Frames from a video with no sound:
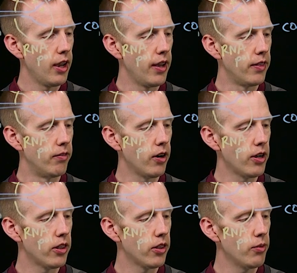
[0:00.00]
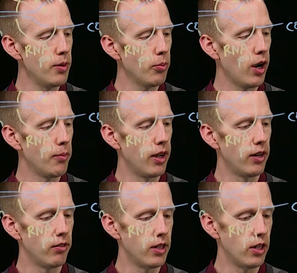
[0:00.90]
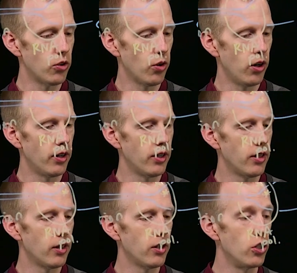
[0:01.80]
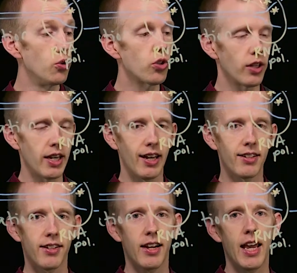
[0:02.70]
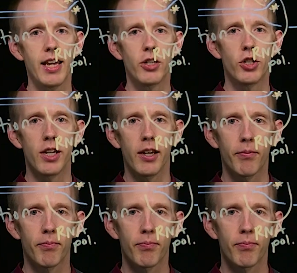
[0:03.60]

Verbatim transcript: And the very 3' end of the intron usually ends in AG.